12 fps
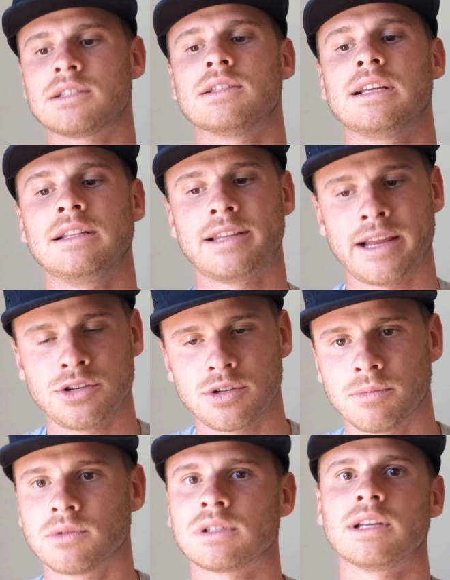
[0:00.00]
the
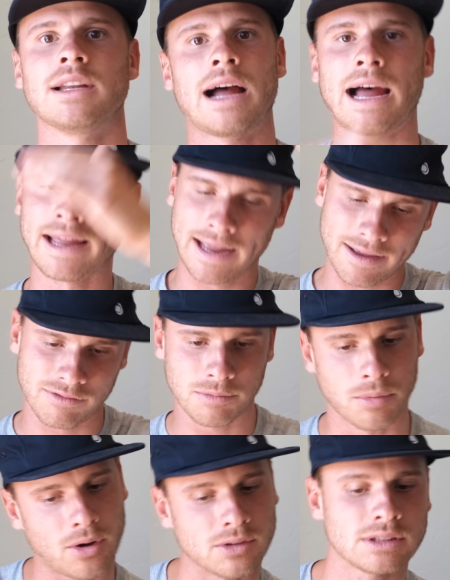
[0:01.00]
intangibles, the high heavy
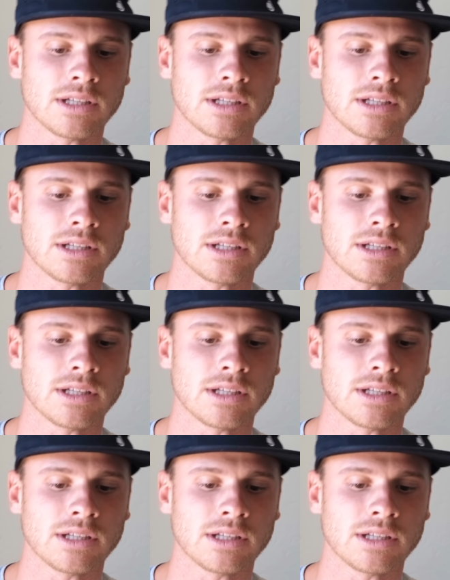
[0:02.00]
balls, the